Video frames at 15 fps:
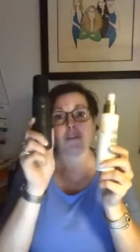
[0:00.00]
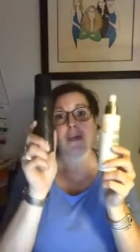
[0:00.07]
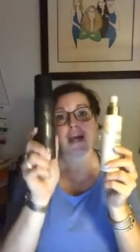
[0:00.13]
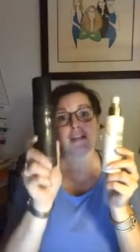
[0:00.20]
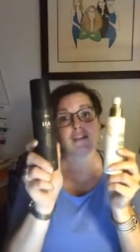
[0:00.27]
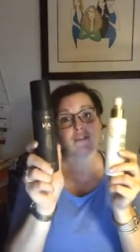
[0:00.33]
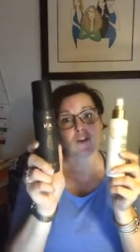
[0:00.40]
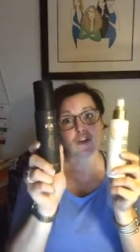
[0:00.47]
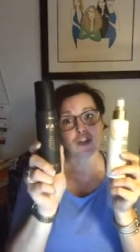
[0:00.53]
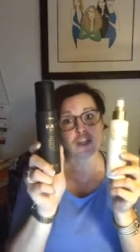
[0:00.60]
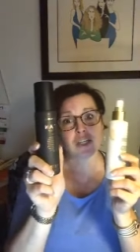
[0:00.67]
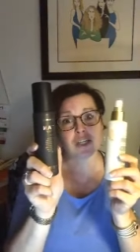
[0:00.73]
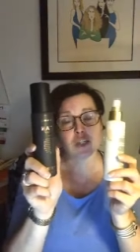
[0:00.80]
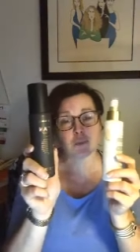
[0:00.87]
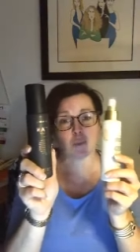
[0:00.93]
The men's
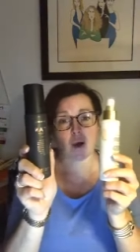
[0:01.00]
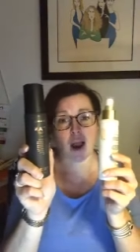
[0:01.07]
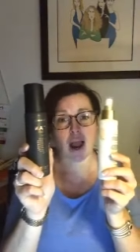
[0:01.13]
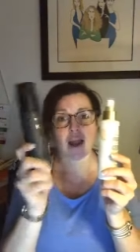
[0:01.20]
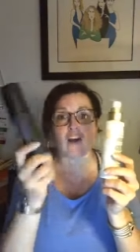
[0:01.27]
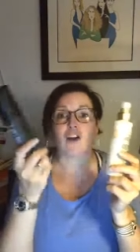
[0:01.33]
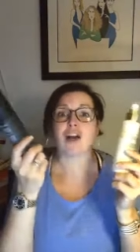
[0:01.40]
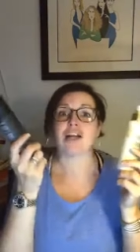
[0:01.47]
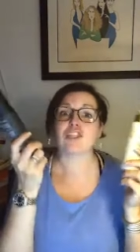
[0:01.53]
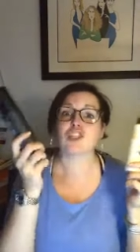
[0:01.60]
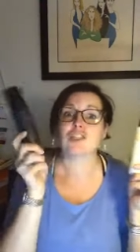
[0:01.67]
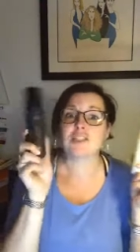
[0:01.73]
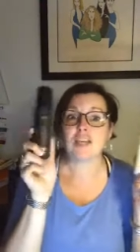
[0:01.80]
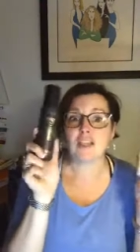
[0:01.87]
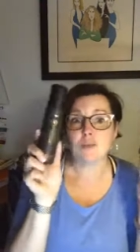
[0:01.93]
version is spray, or I
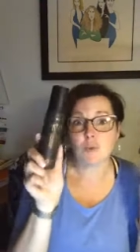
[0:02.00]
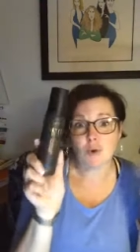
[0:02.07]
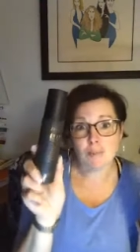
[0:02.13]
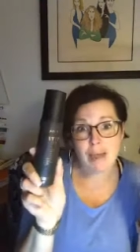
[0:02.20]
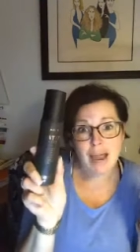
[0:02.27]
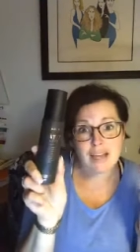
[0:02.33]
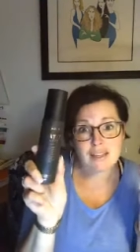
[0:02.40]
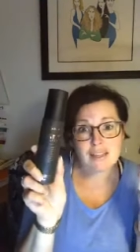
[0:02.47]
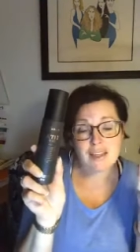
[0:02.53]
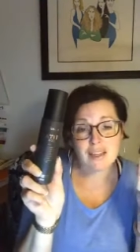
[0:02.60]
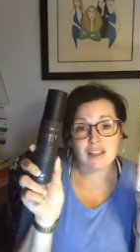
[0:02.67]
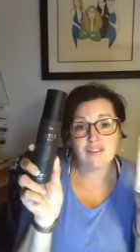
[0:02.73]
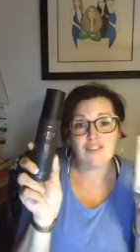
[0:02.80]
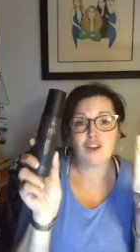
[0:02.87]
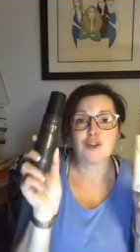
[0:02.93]
should say the more
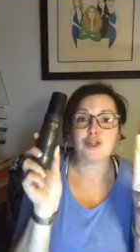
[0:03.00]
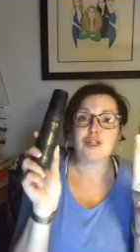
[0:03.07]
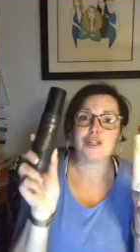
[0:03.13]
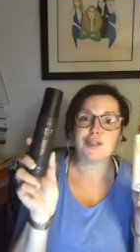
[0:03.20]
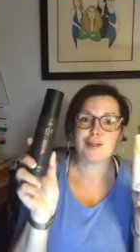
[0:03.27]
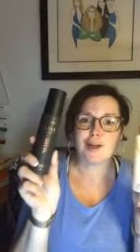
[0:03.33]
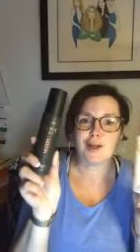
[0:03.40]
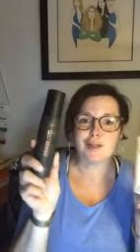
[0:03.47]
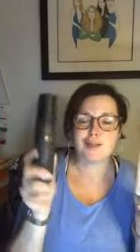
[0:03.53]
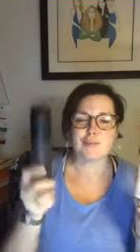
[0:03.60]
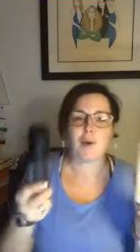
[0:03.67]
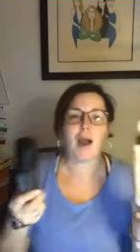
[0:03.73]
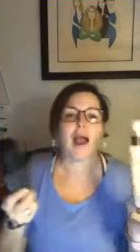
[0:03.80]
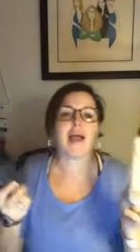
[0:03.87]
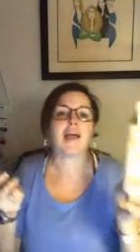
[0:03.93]
masculine version is called
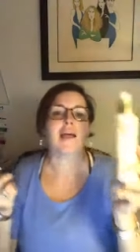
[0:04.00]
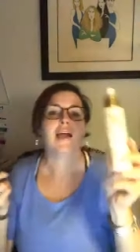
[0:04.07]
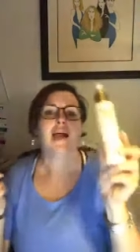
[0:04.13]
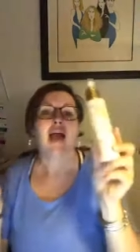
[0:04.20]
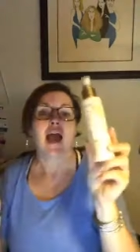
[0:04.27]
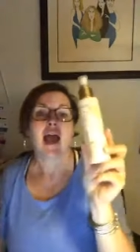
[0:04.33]
spray,